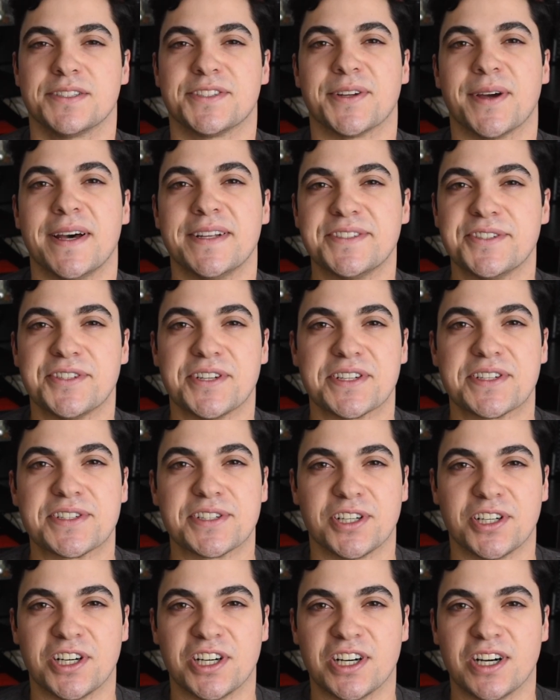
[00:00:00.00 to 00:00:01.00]
So as you just
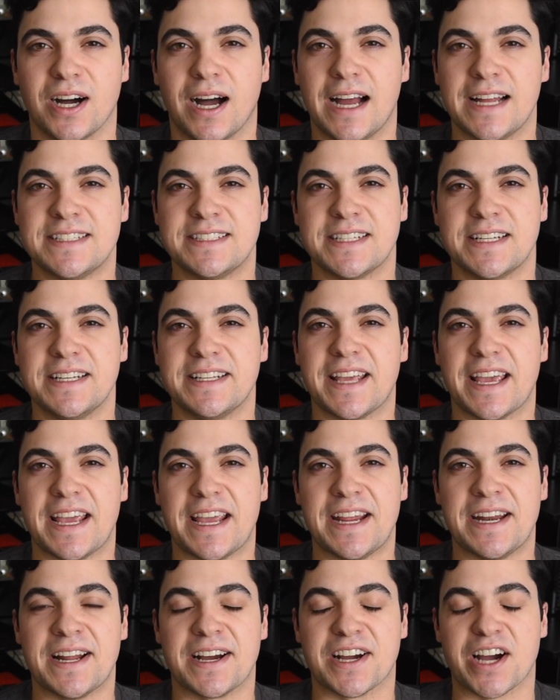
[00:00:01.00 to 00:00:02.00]
saw, I did
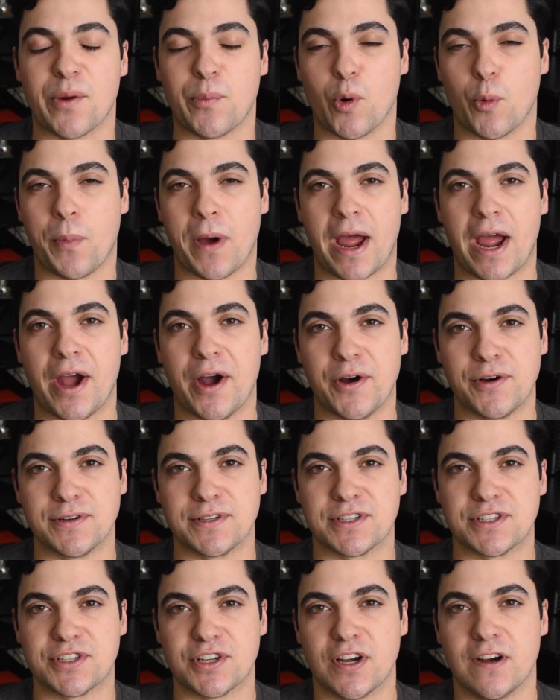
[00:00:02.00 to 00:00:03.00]
gain a couple
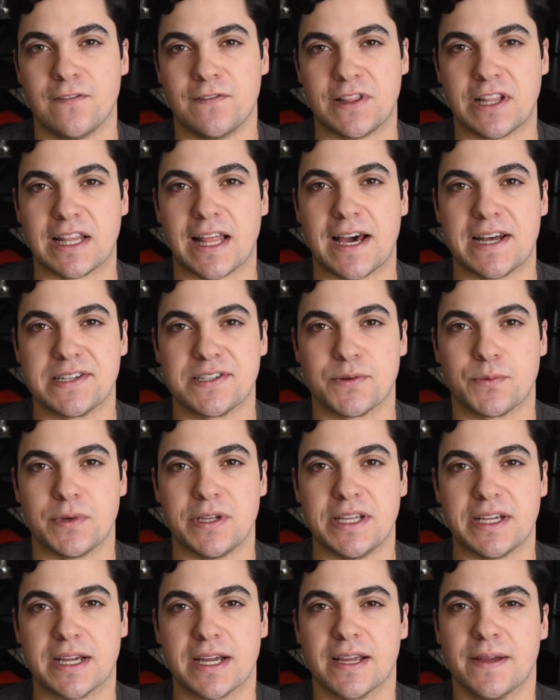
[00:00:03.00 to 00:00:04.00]
pounds over the last
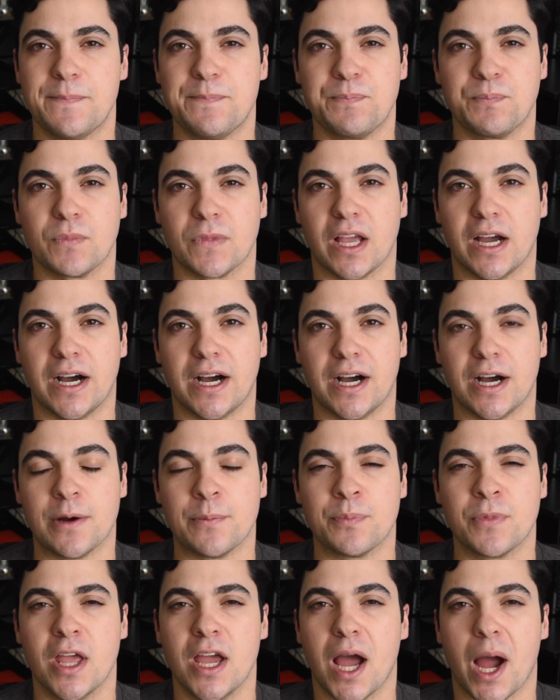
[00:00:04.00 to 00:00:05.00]
week.
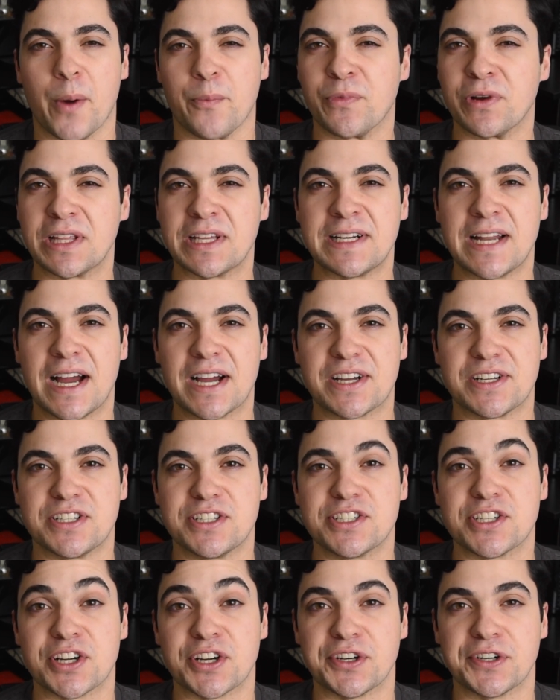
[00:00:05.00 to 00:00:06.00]
I'm really not
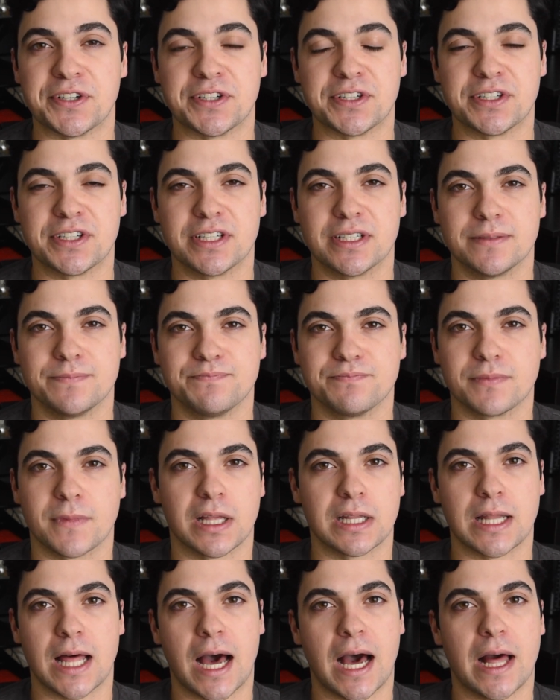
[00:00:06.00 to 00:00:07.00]
concerned
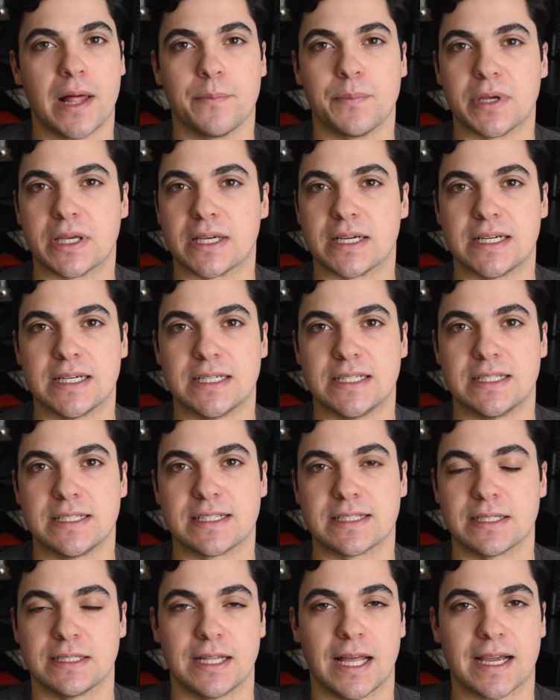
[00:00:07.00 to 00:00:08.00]
a lot
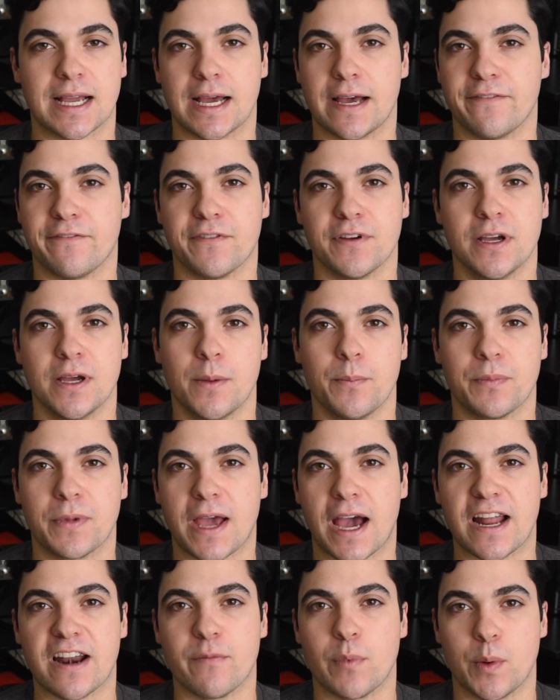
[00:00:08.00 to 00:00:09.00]
because, like I've
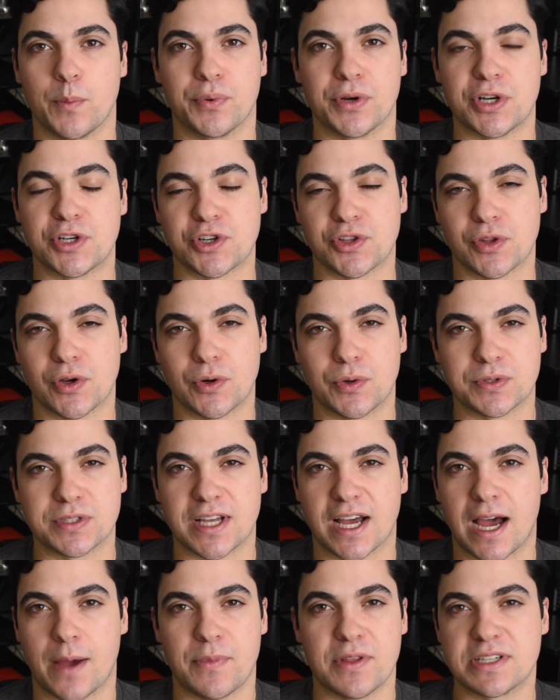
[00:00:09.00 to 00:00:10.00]
kind of been preaching the whole
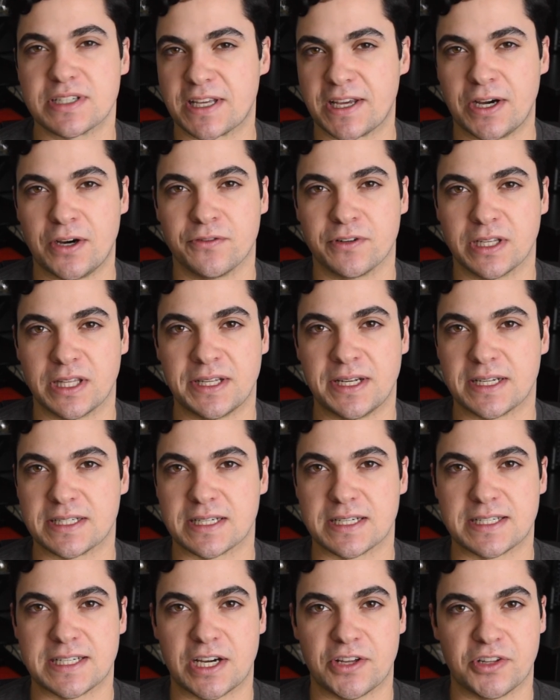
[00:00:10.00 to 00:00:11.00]
time, the scale really
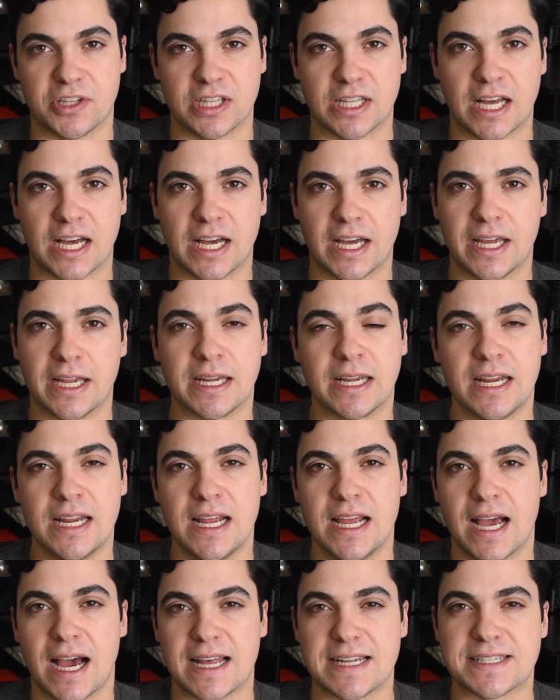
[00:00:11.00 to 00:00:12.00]
doesn't tell the lie.
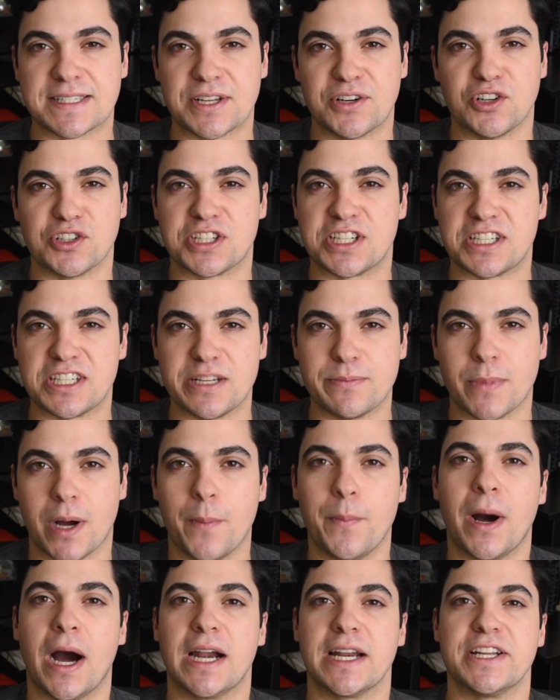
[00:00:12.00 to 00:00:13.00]
I still see my
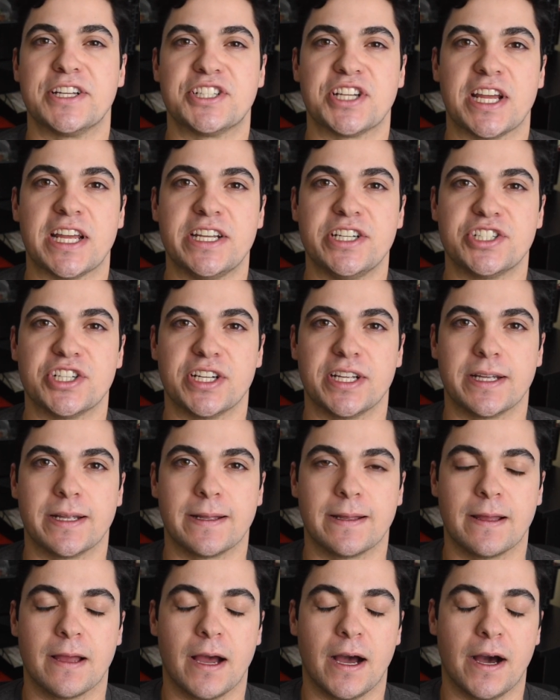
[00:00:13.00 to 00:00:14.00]
body
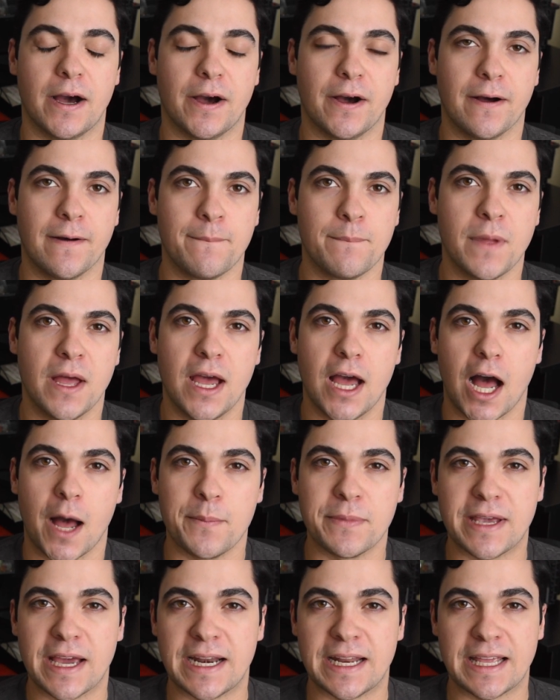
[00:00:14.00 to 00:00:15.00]
changing. I'm
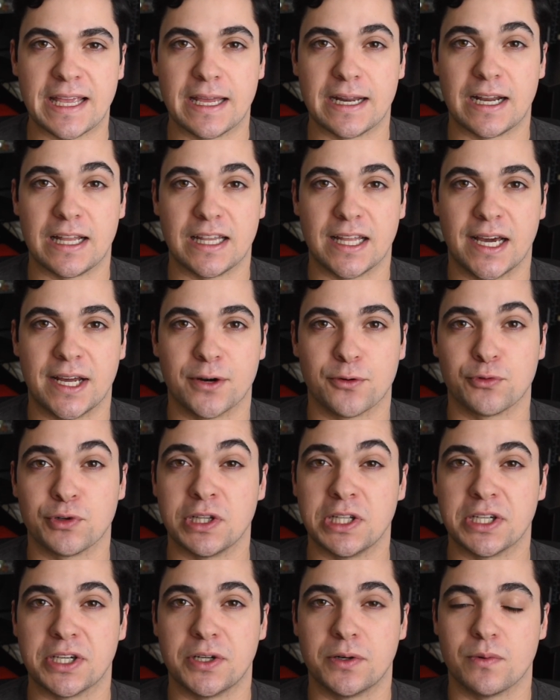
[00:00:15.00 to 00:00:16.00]
getting in a lot of
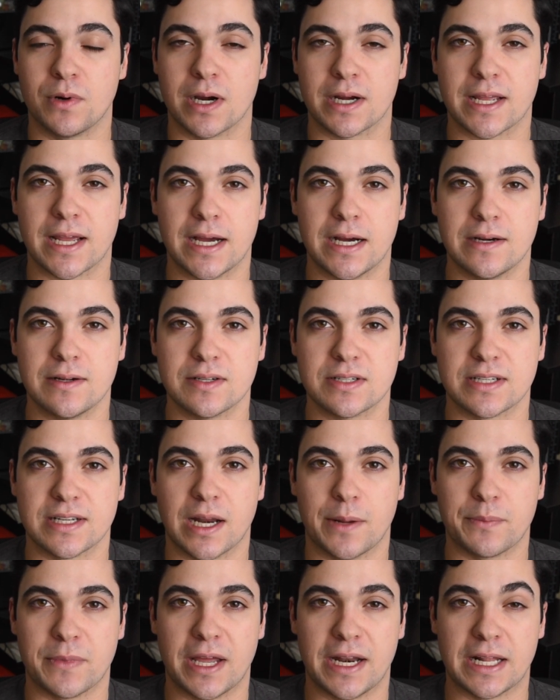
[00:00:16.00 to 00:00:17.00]
really good workouts
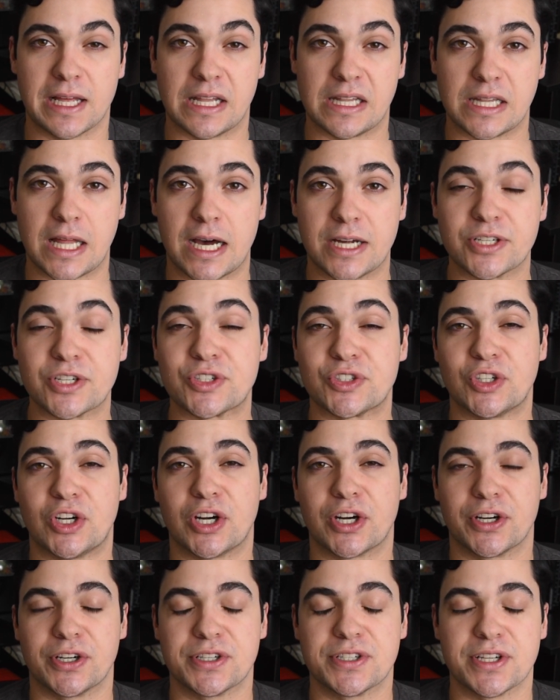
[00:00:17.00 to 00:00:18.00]
and I'm getting a lot
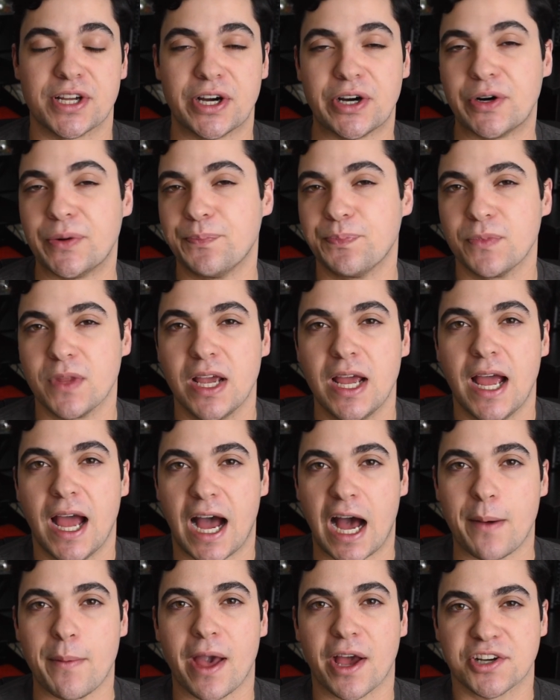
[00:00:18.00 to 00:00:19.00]
stronger. So
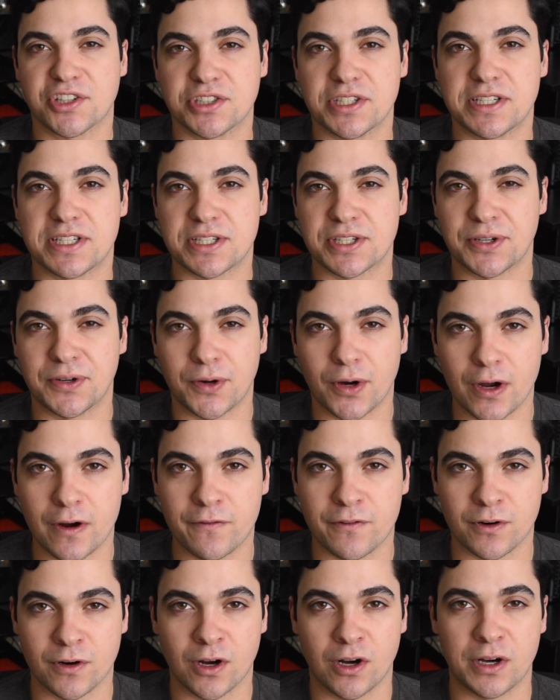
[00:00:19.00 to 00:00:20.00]
I'm actually still
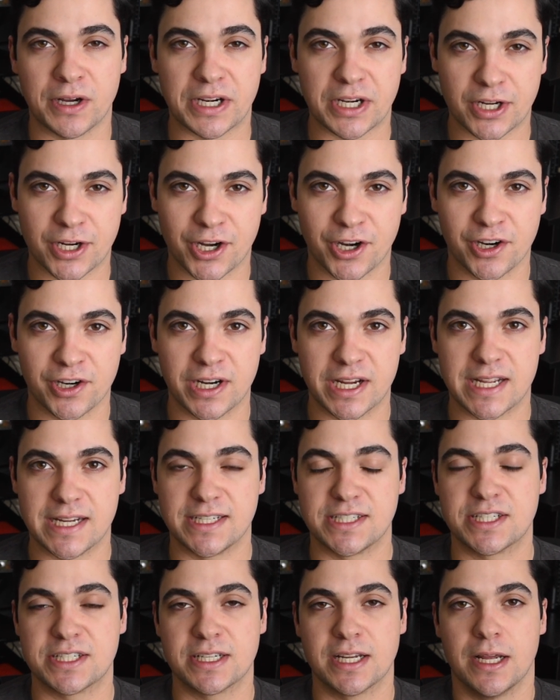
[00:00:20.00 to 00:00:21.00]
overall
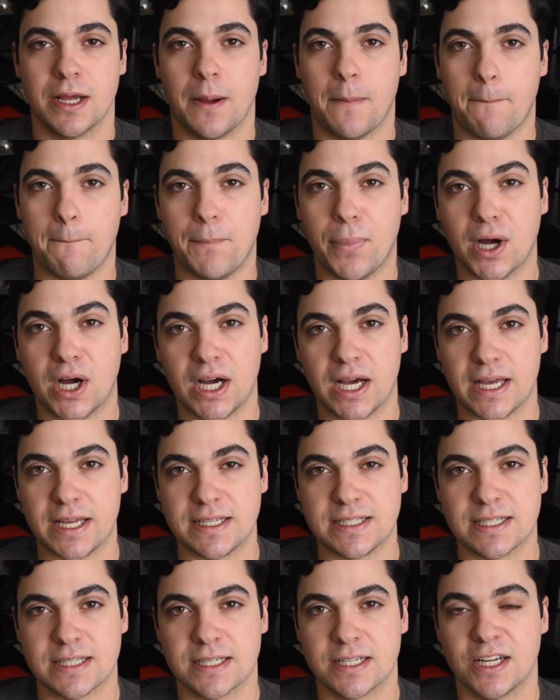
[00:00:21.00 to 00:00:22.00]
encouraged,
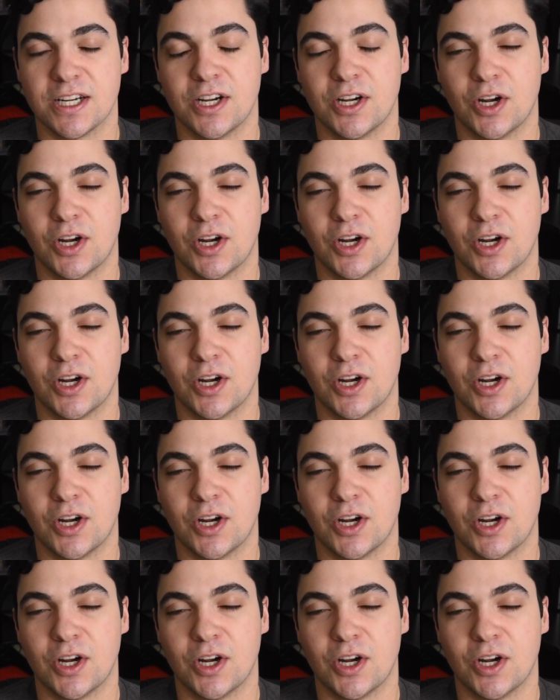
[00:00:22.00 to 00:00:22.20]
but